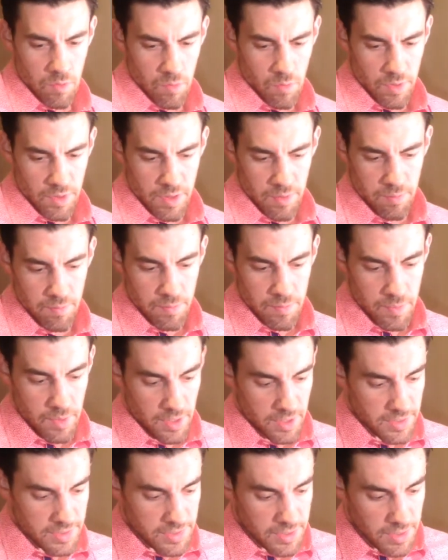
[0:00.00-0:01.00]
Well,
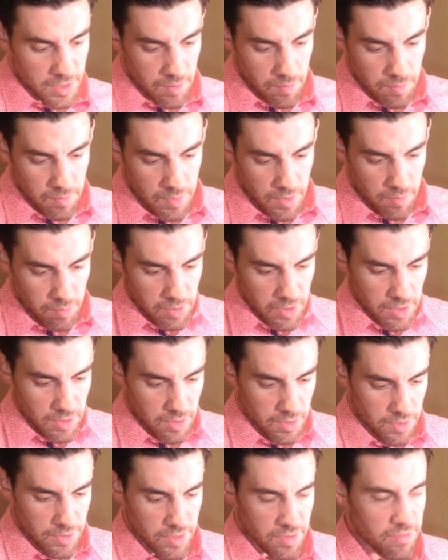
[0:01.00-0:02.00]
they played a
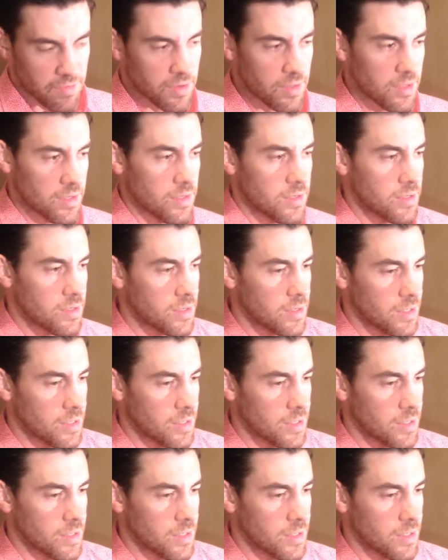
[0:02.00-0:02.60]
little differently.